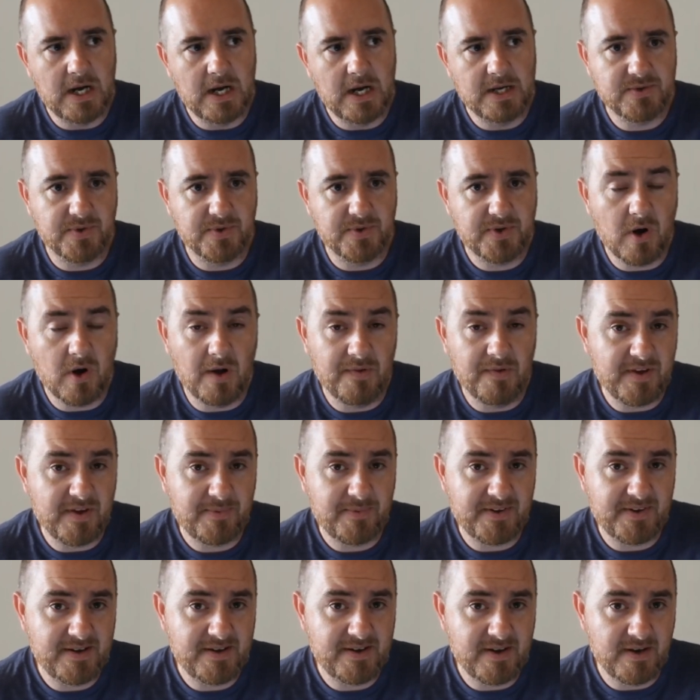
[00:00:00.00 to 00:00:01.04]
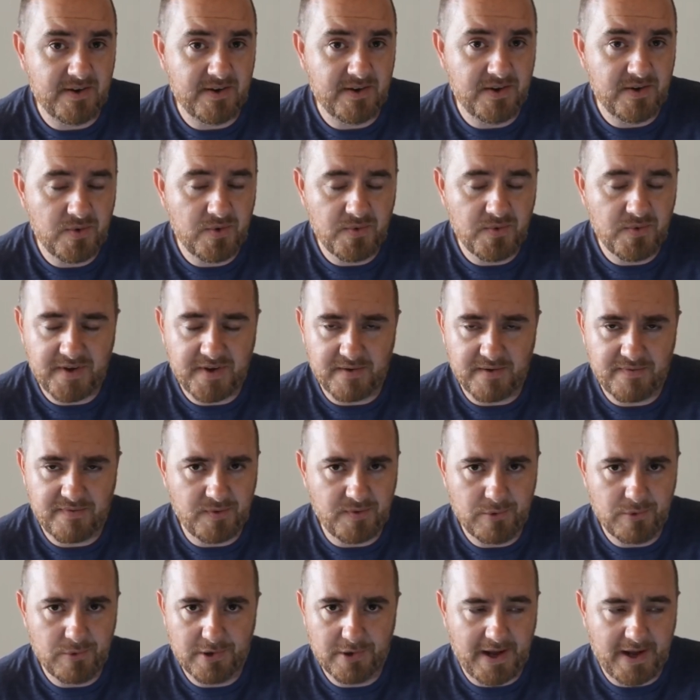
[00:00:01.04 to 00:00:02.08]
So the concepts that I tend to use, if you
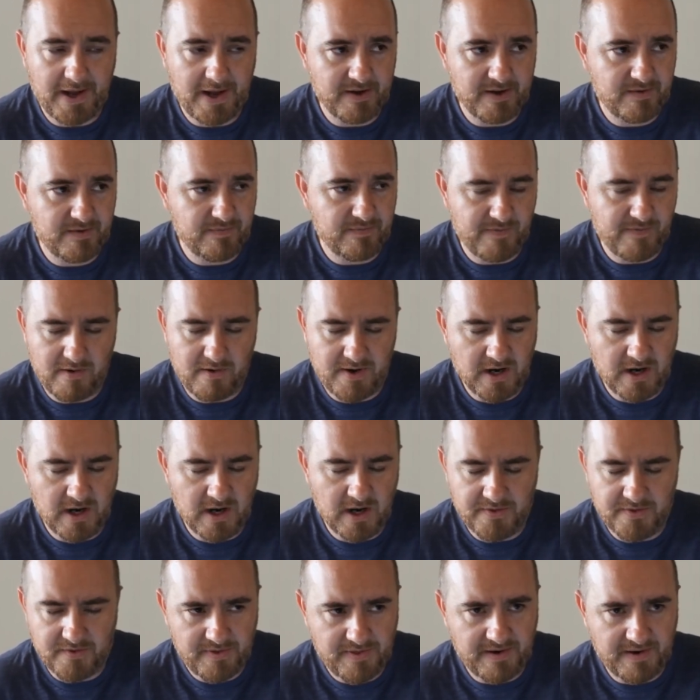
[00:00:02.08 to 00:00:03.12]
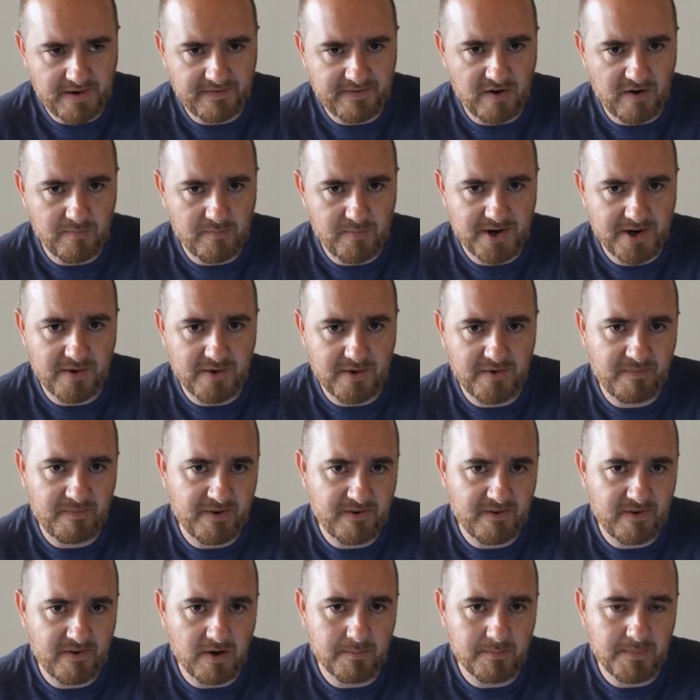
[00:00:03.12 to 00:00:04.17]
look at varying other things that I've put out,
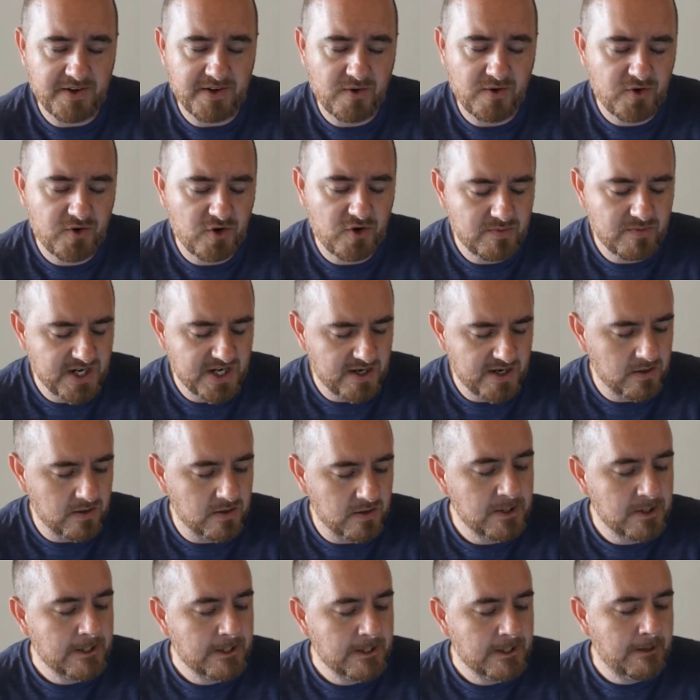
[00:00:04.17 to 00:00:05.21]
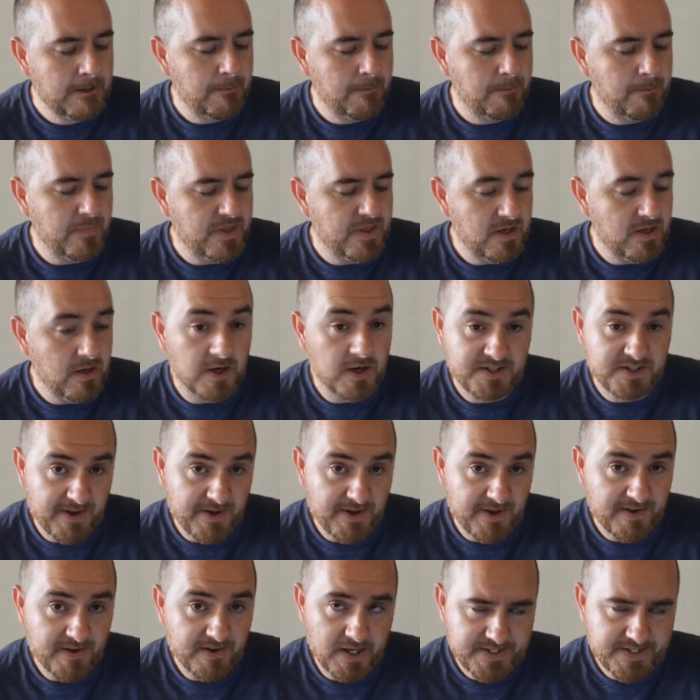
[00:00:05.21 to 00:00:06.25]
especially on my YouTube channel, the
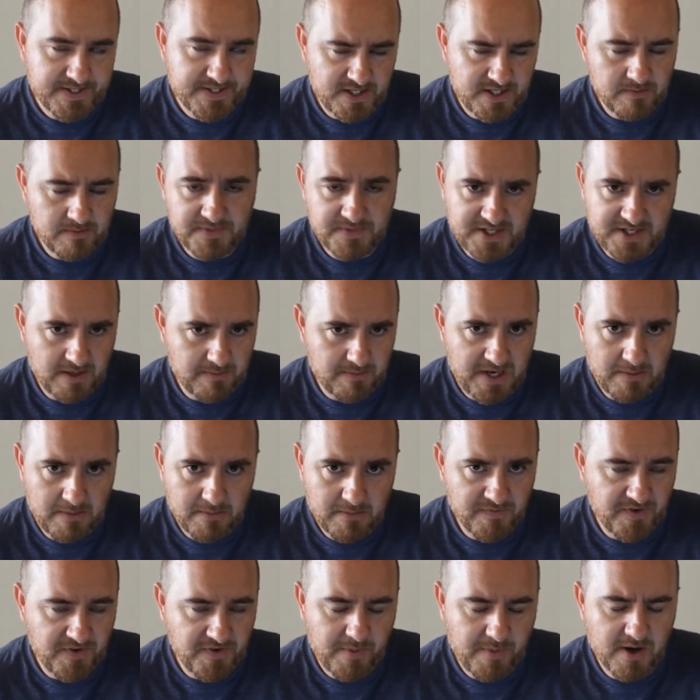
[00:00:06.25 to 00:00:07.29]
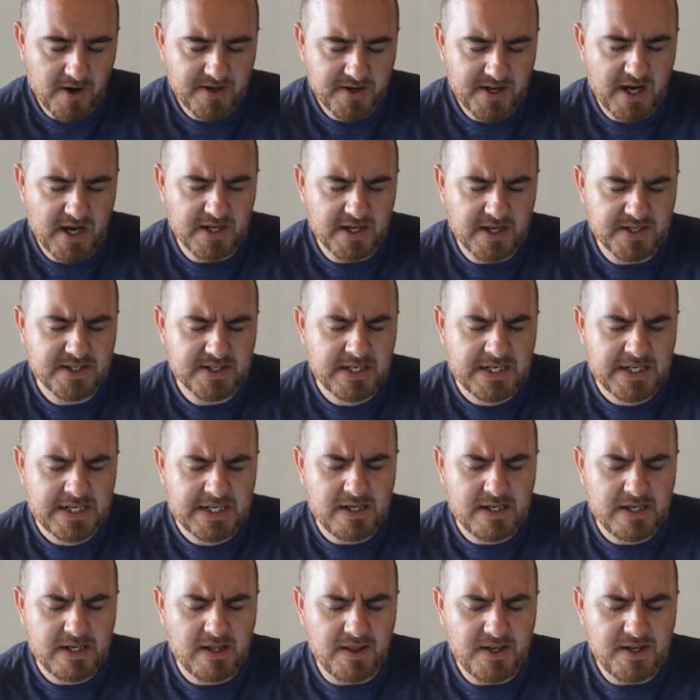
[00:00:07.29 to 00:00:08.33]
Osteopathic Lyceum, the same name of this podcast,
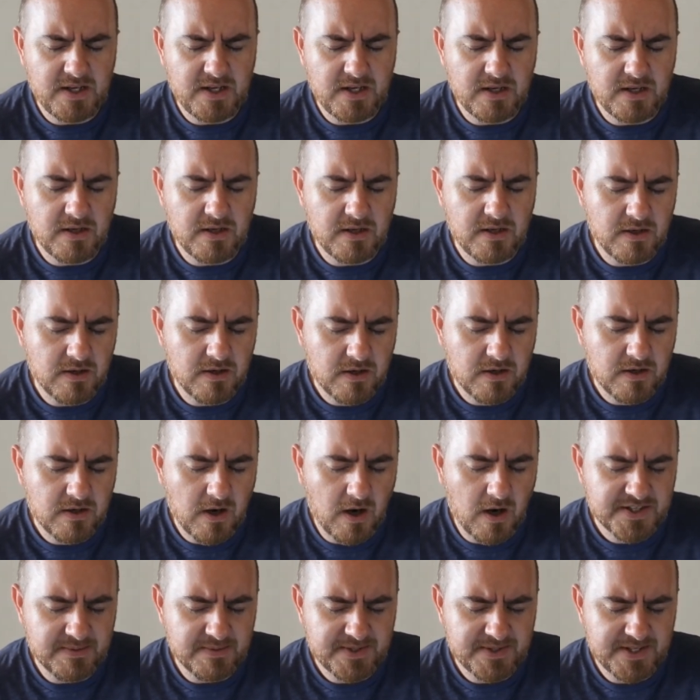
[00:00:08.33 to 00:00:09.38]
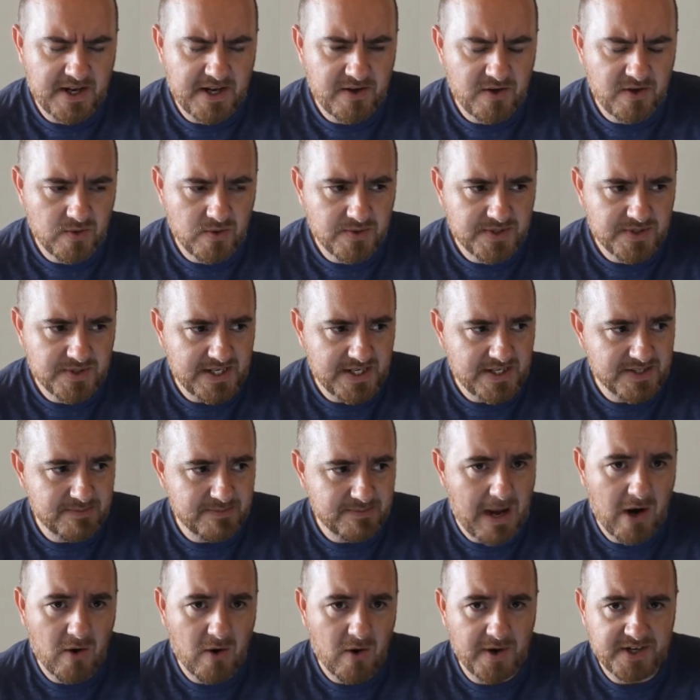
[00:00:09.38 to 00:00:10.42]
the concepts that I use is
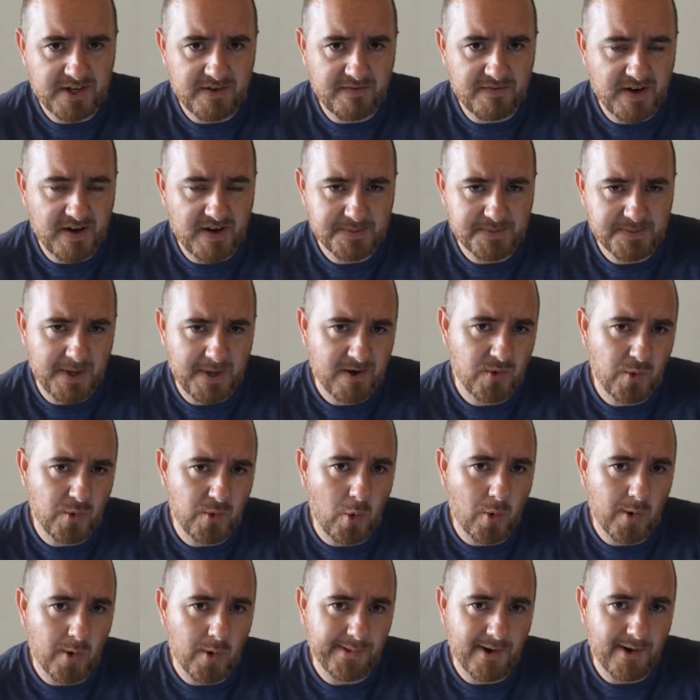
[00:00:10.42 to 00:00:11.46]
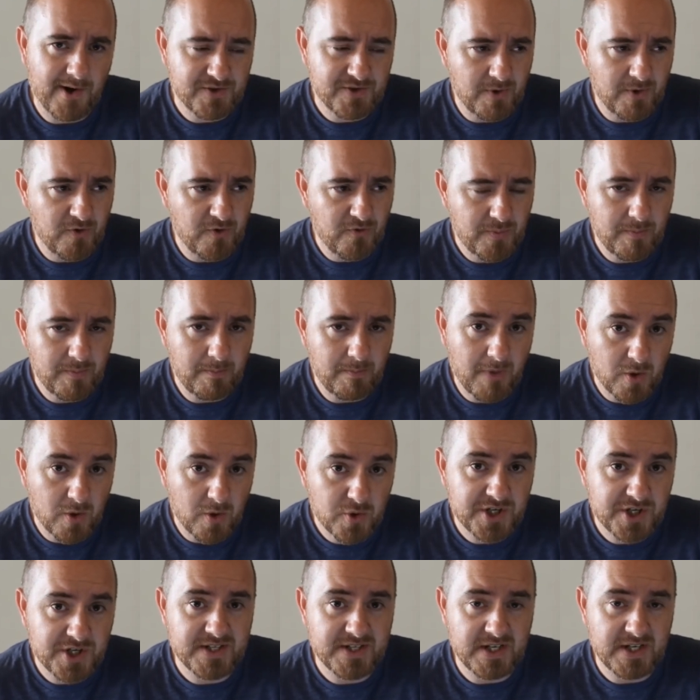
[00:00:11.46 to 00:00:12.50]
macro identifies micro or large
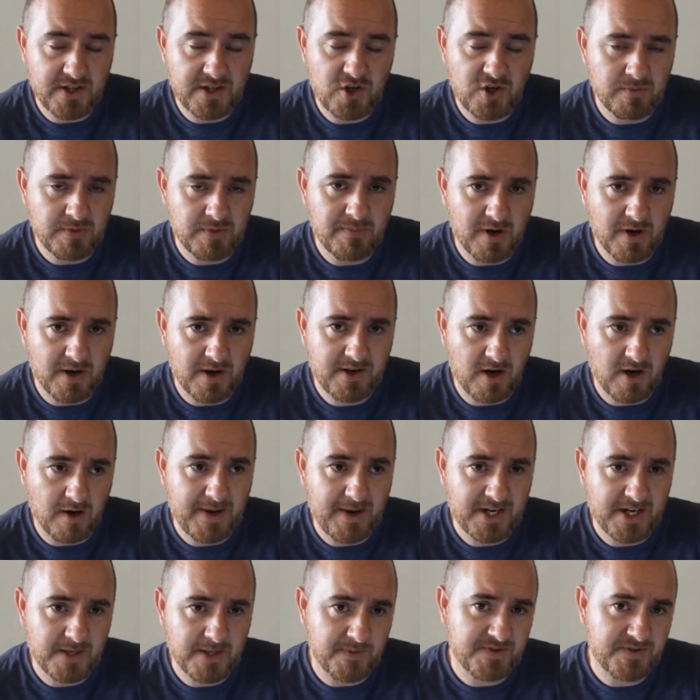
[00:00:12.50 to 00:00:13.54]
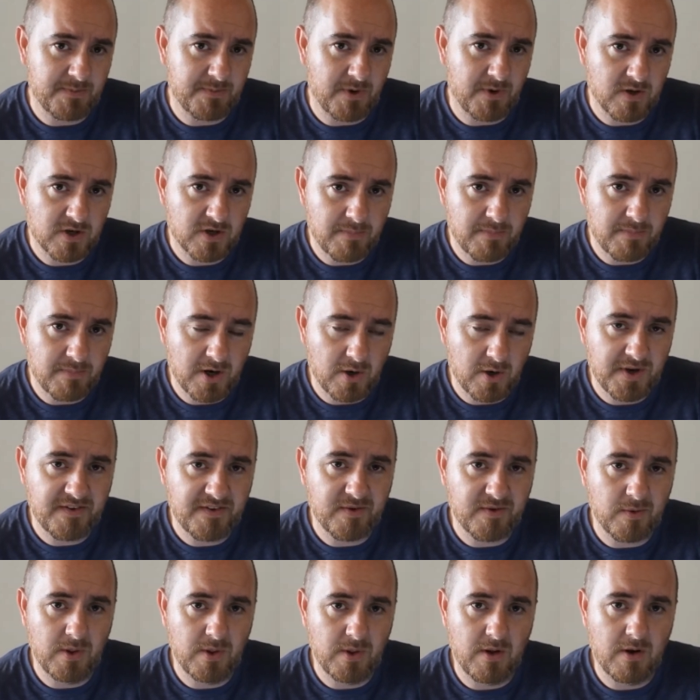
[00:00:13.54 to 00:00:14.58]
motions in the human body are made up of smaller components.
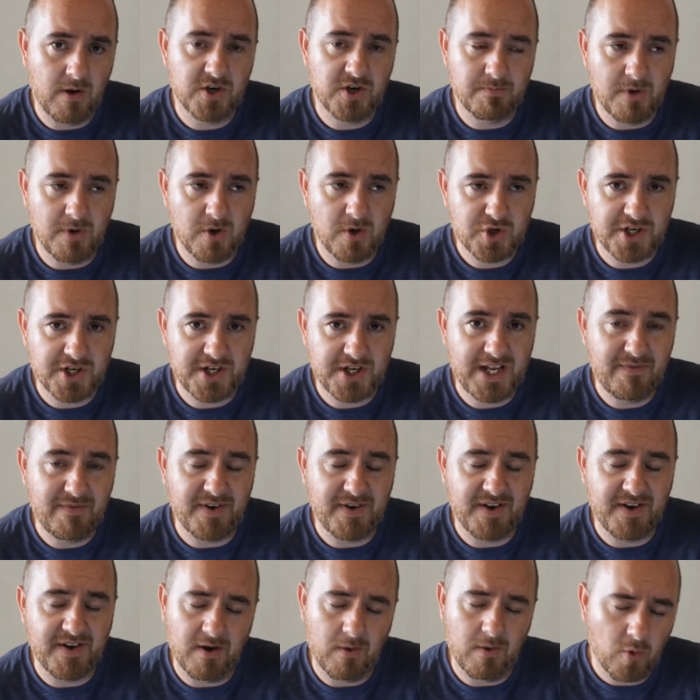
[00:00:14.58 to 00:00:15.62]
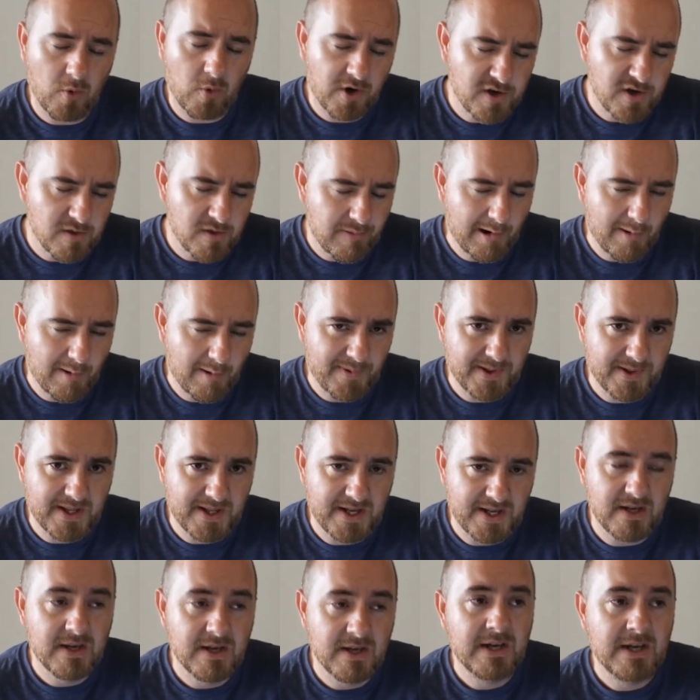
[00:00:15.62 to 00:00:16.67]
So a large motion, if it is not working
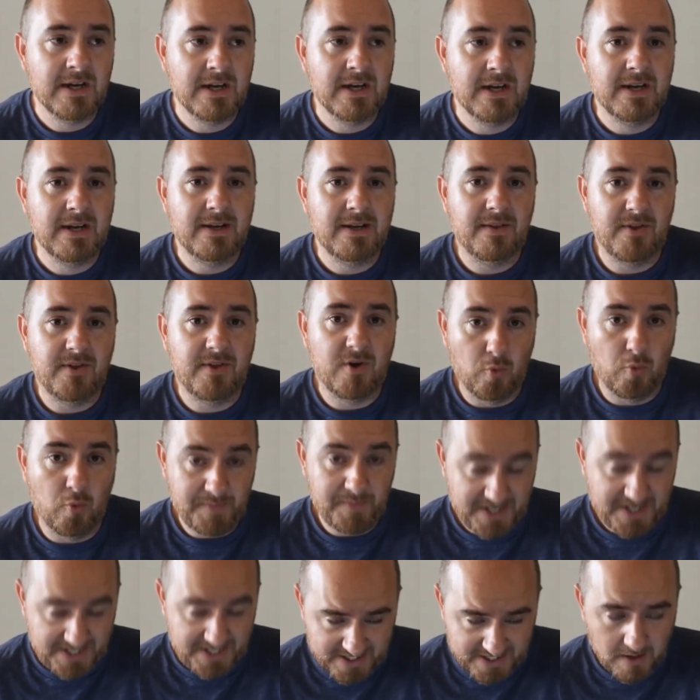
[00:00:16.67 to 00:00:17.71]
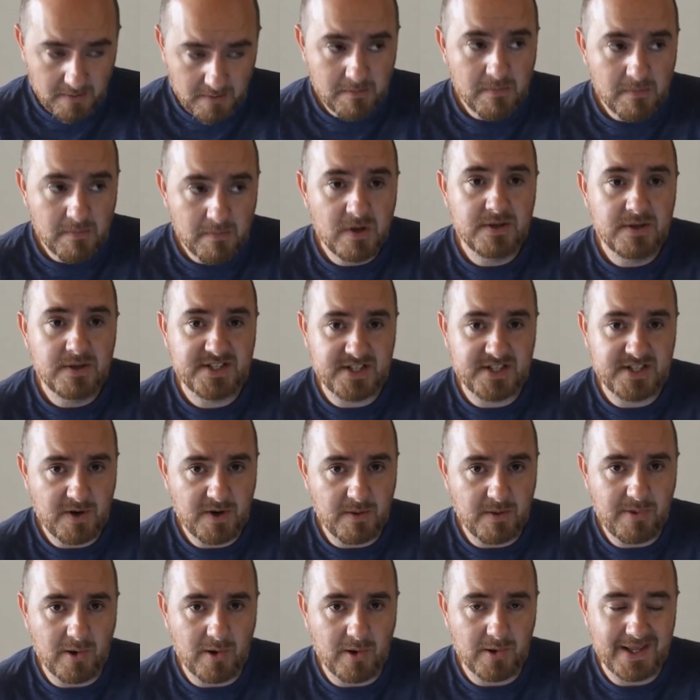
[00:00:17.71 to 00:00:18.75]
appropriately, there will be some
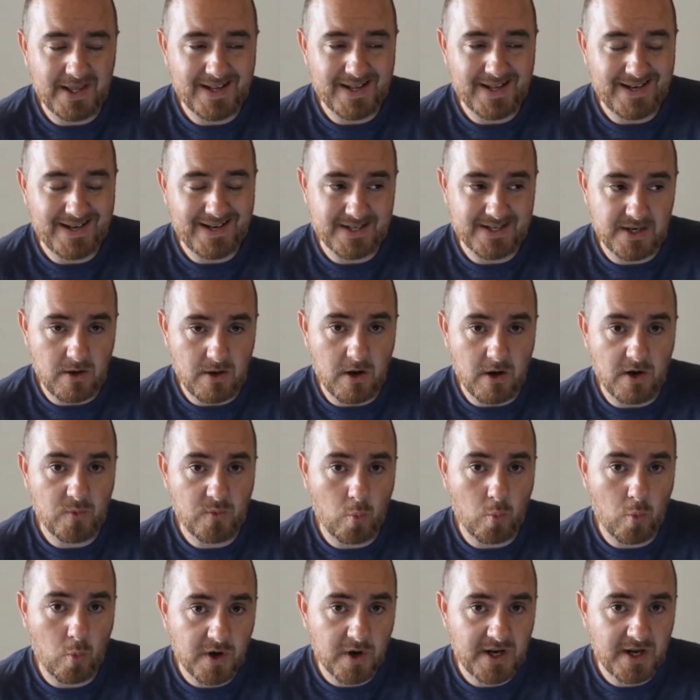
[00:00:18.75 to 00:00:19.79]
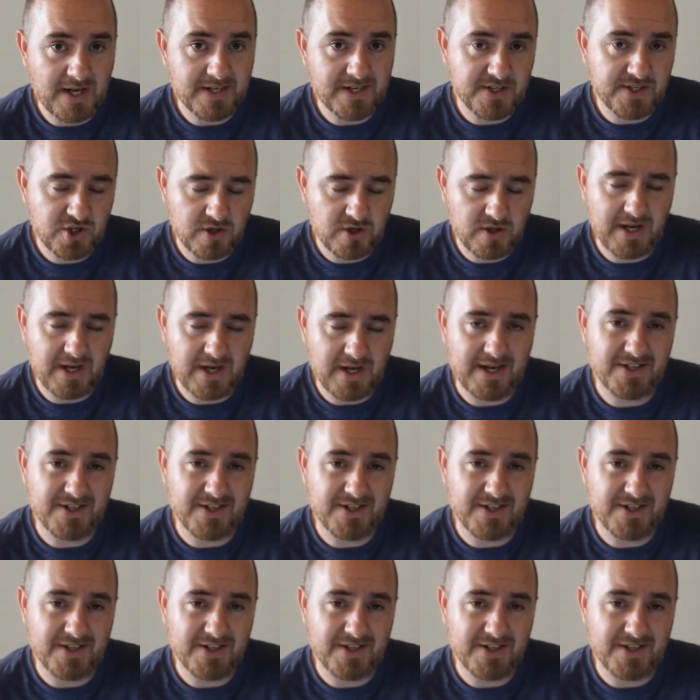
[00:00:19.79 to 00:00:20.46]
subcomponent that is not working as it should, and it's